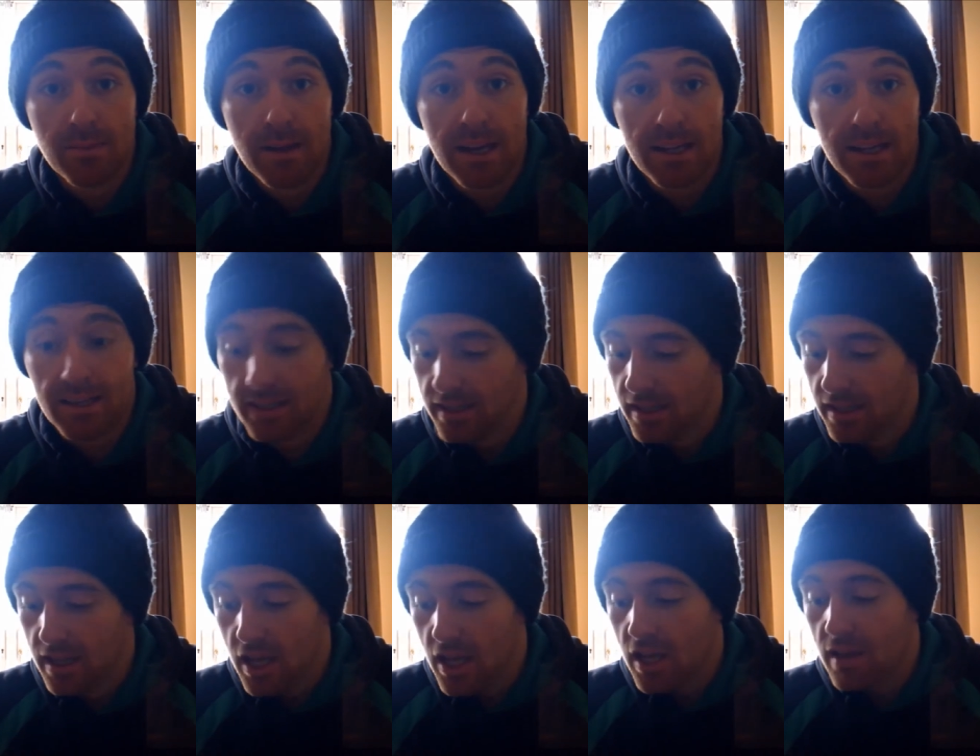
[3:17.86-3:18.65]
man.
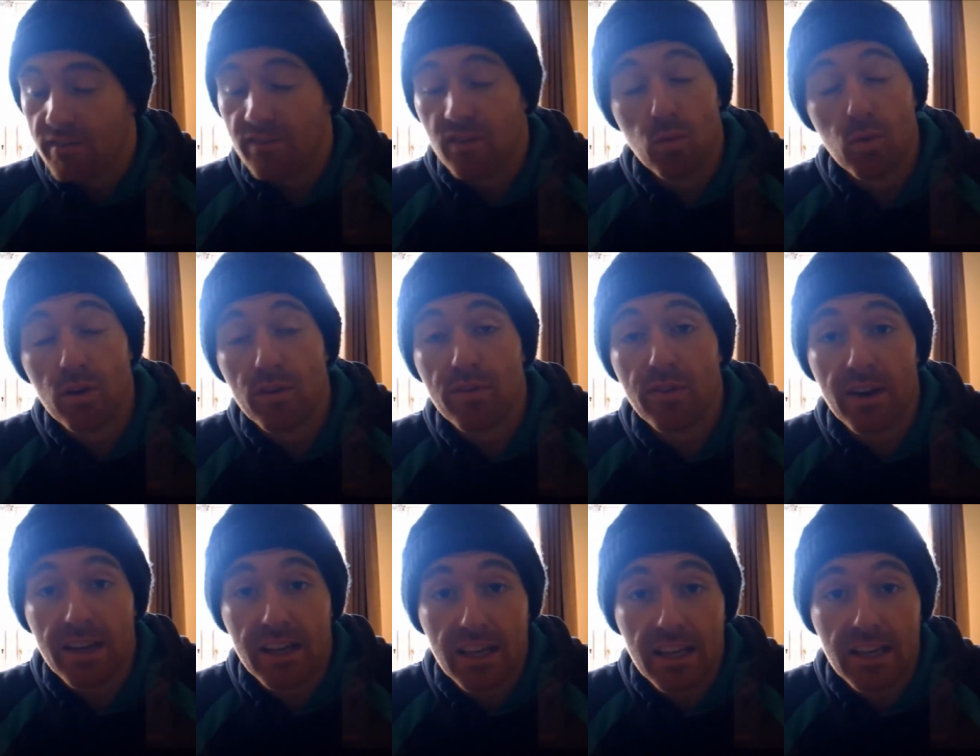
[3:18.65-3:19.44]
If you want to
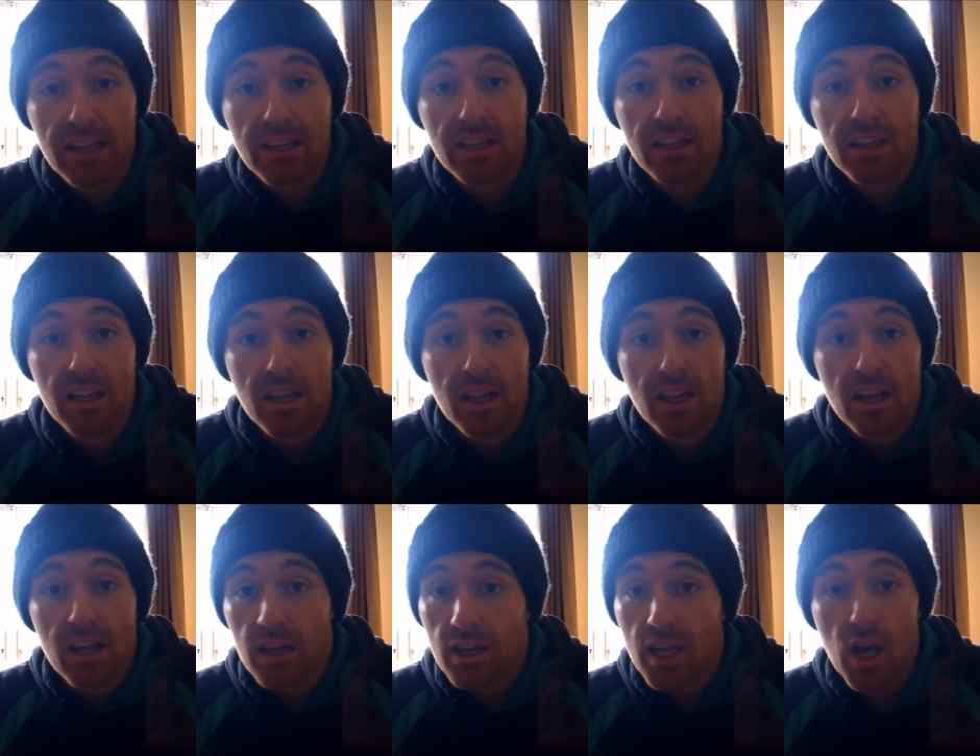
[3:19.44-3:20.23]
fucking
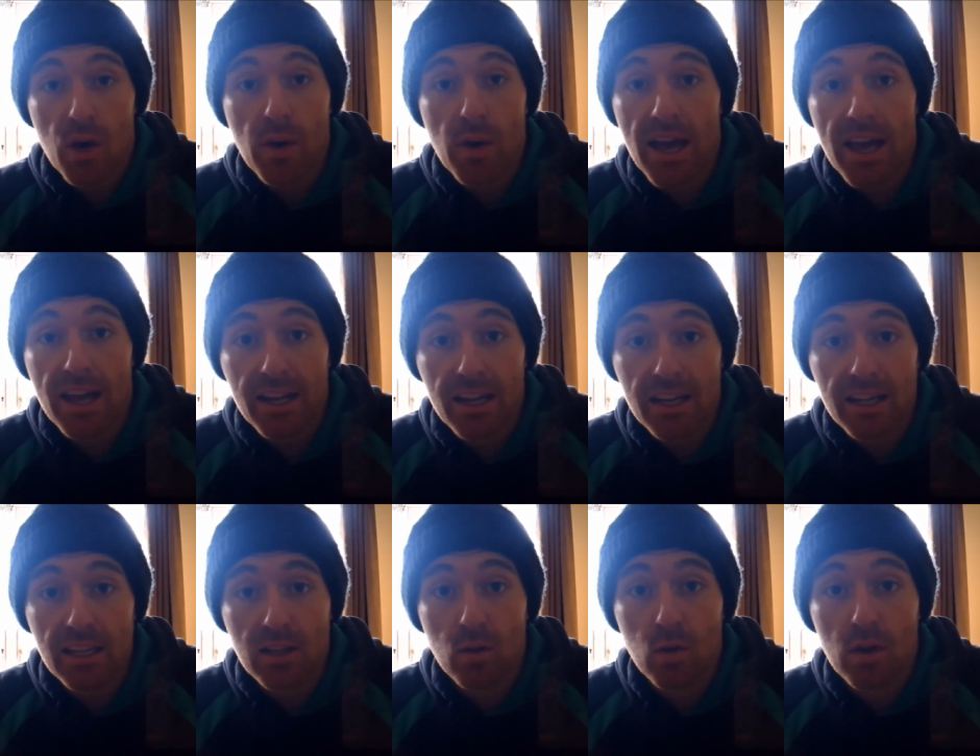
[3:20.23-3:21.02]
go ahead and
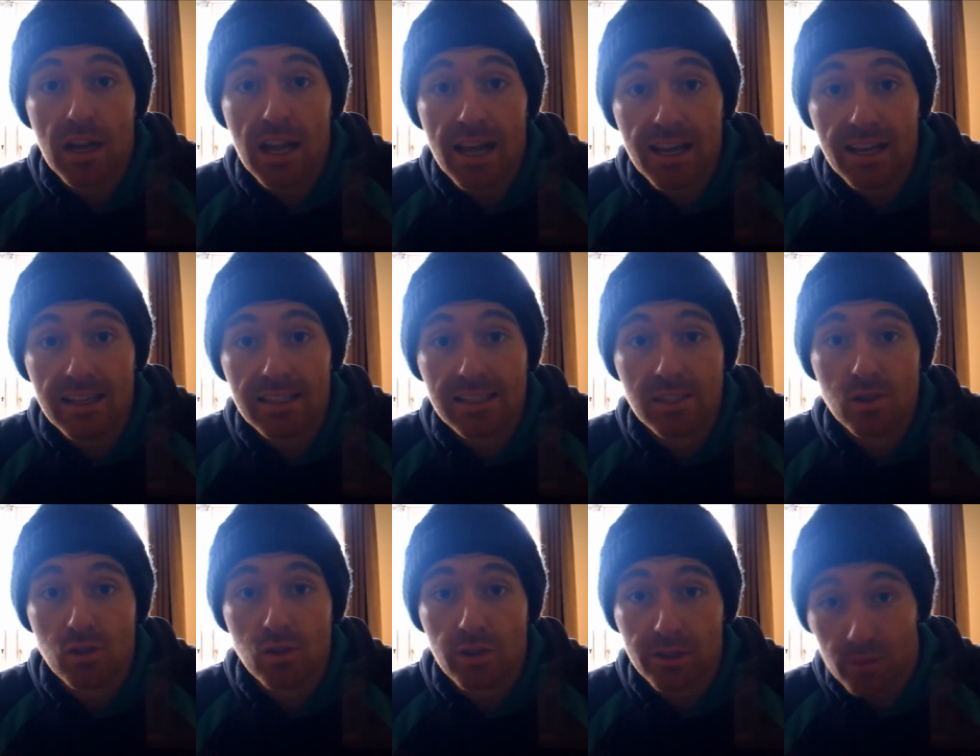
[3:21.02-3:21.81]
eat your lettuce
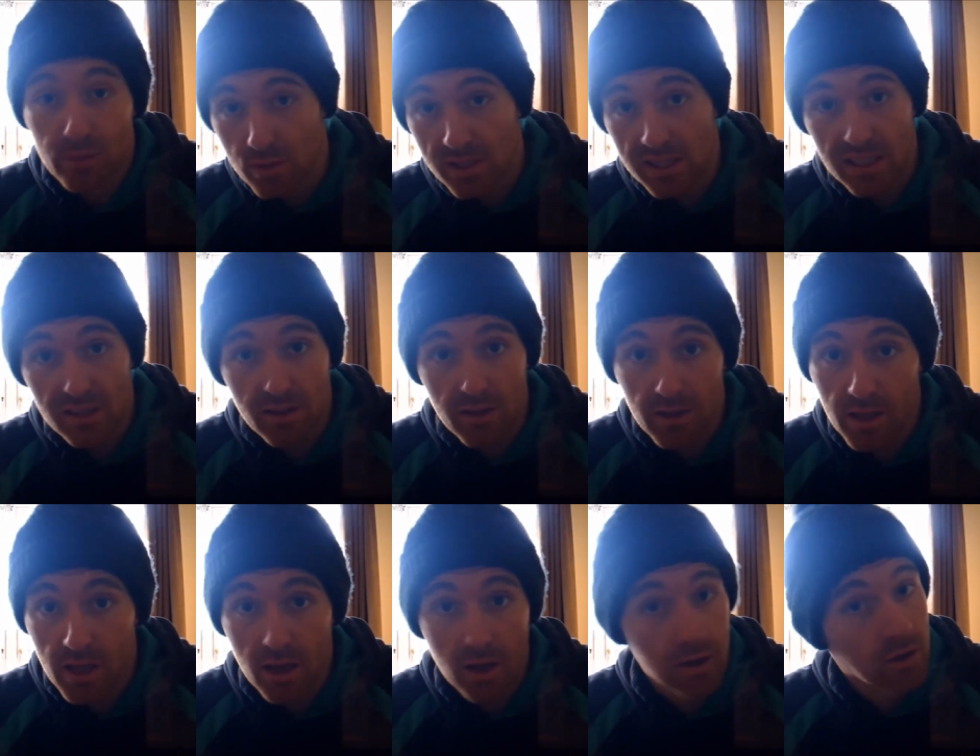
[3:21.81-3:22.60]
and drink your Zero
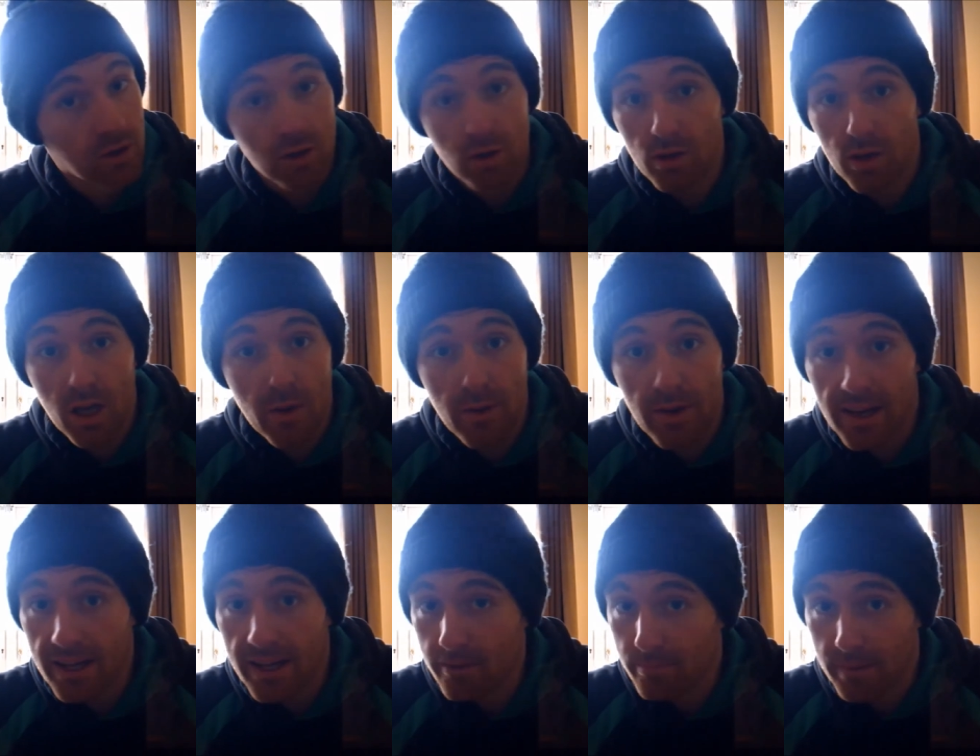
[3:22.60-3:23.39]
Coke, you go
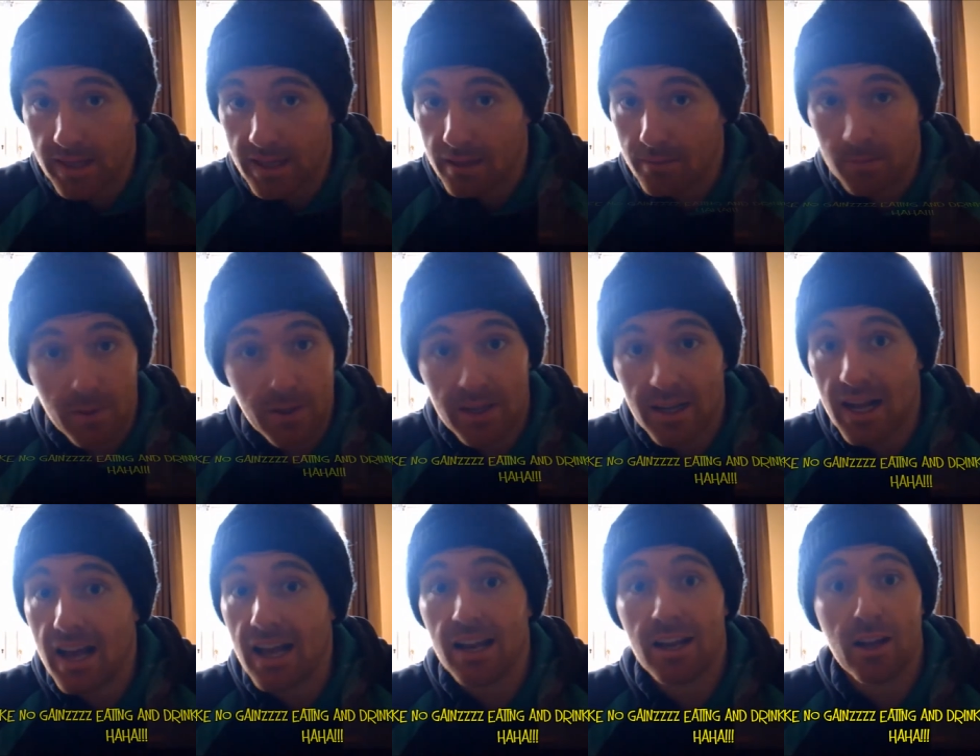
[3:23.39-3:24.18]
ahead, mate. But
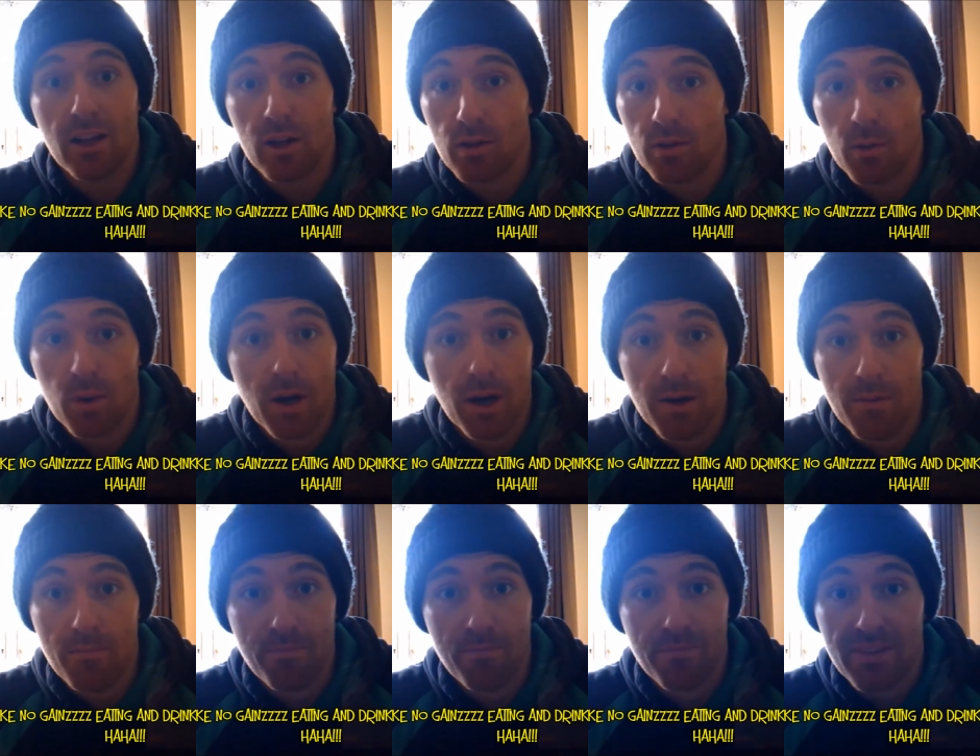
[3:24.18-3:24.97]
that ain't
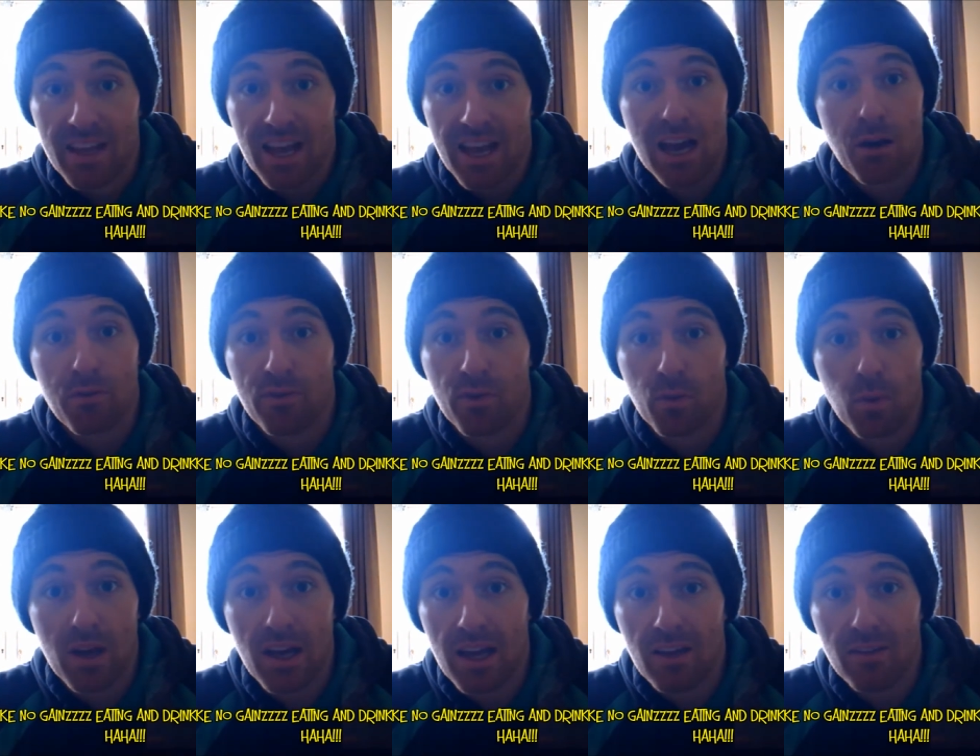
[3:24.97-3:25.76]
no healthy
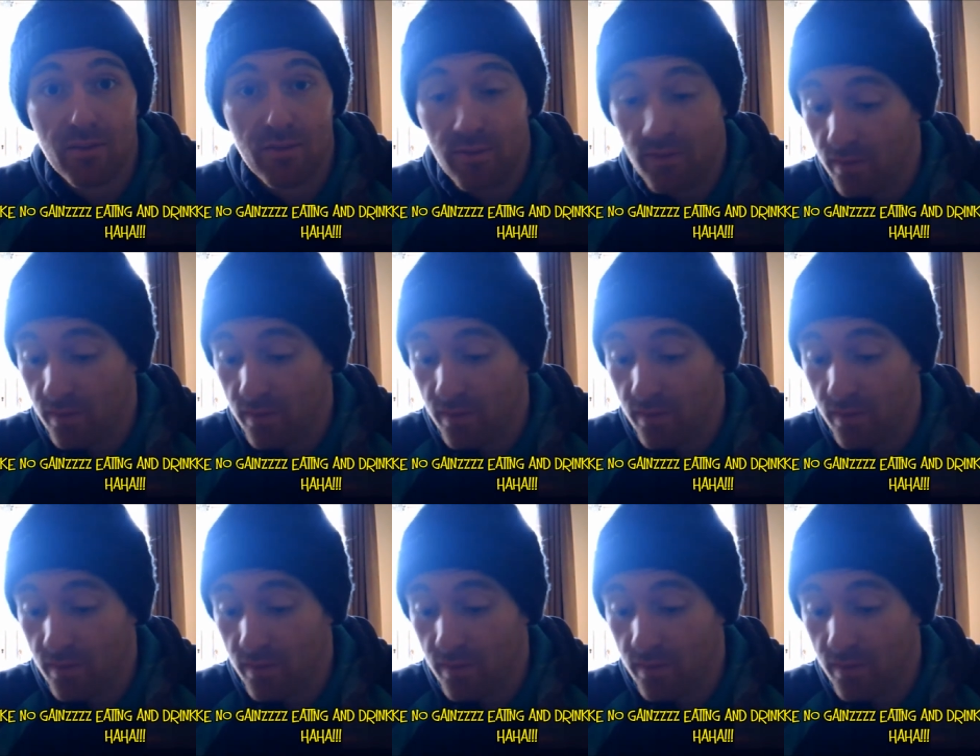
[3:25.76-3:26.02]
way of